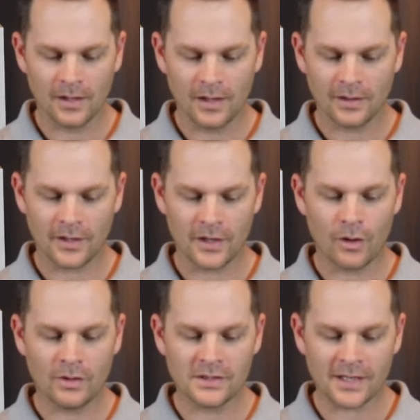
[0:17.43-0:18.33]
Let
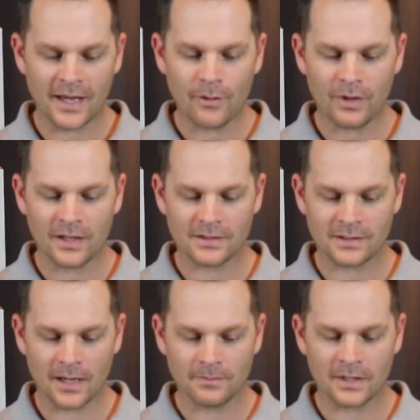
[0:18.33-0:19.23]
no one say when he is
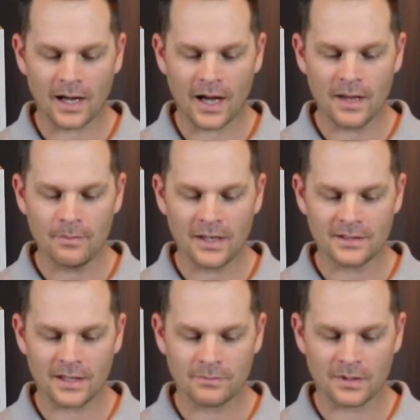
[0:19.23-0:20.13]
tempted, I am being
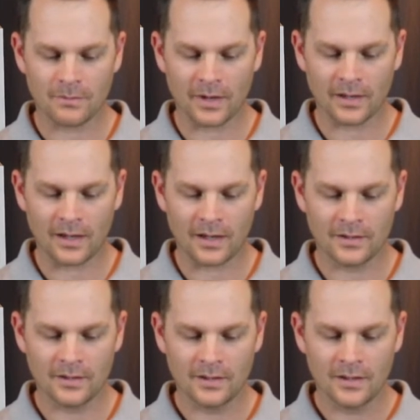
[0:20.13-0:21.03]
tempted by
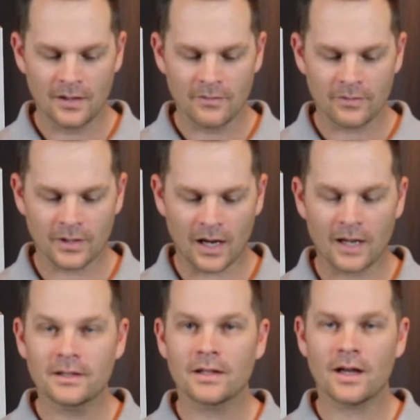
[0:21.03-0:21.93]
God. For
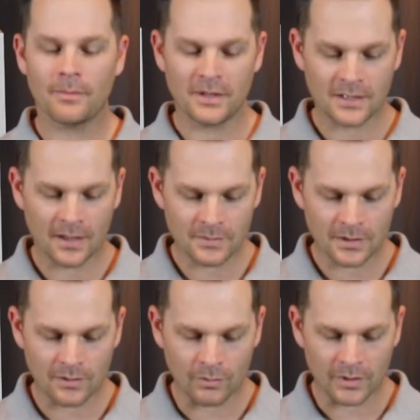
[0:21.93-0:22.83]
God cannot be
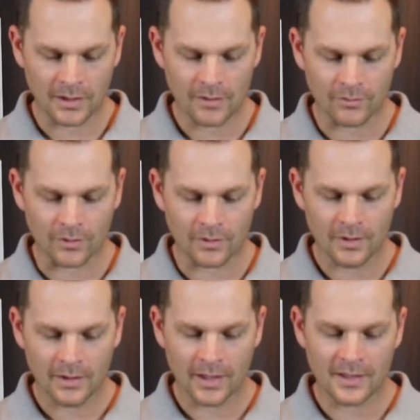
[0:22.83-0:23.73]
tempted with evil,
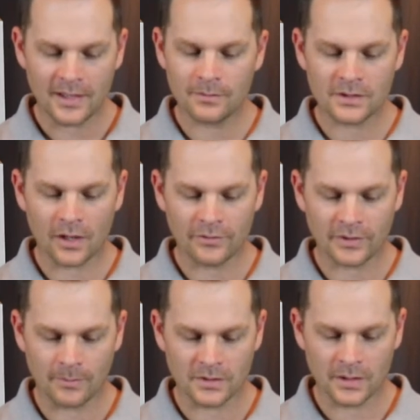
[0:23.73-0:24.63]
and he himself
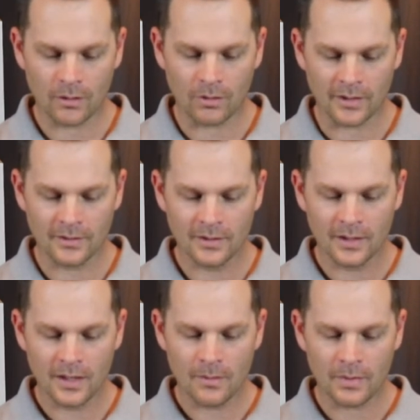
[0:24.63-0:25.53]
tempts no one.
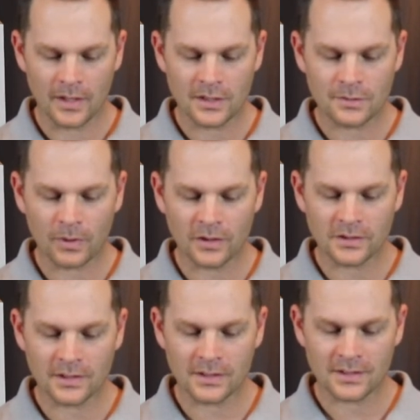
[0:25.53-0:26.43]
But each
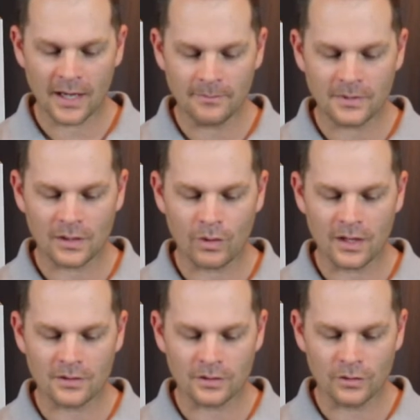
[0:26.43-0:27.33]
person is tempted when
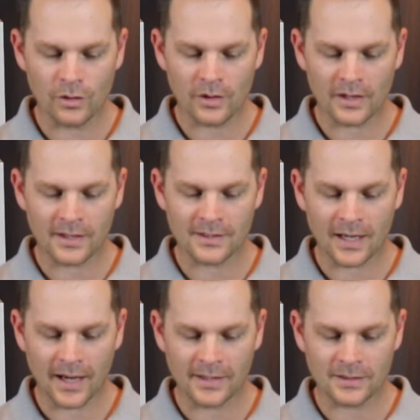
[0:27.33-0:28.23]
he is lured and
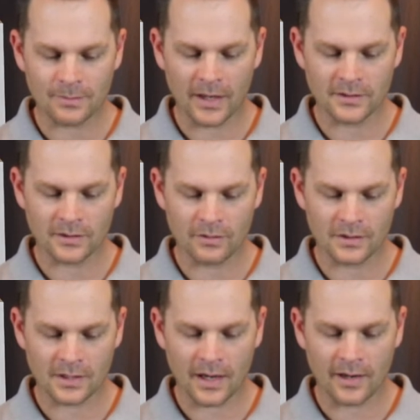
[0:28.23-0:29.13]
enticed by his own
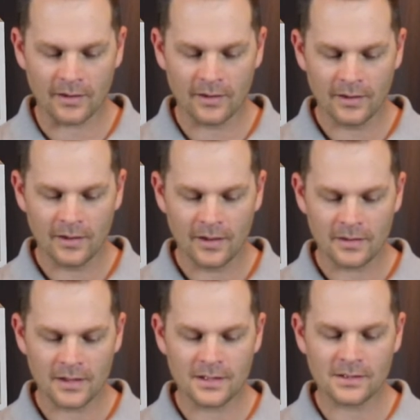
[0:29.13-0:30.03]
desire.
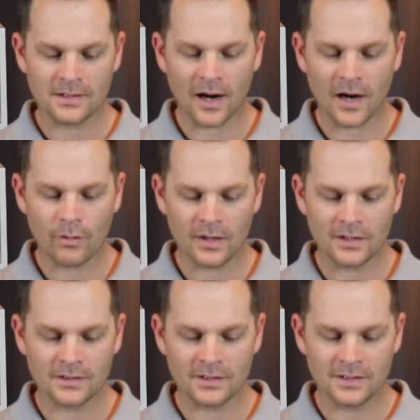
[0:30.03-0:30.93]
Then desire, when it
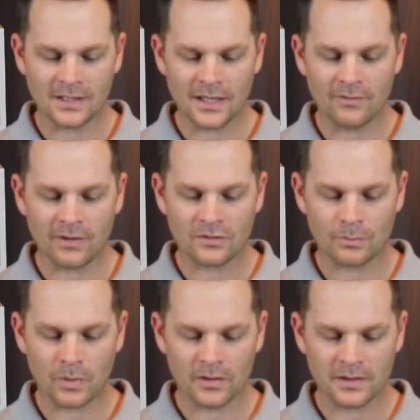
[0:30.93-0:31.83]
is conceived, gives
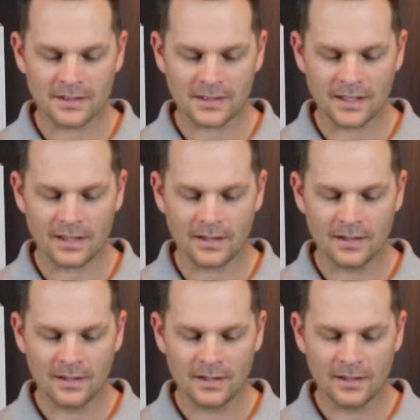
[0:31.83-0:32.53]
birth to sin,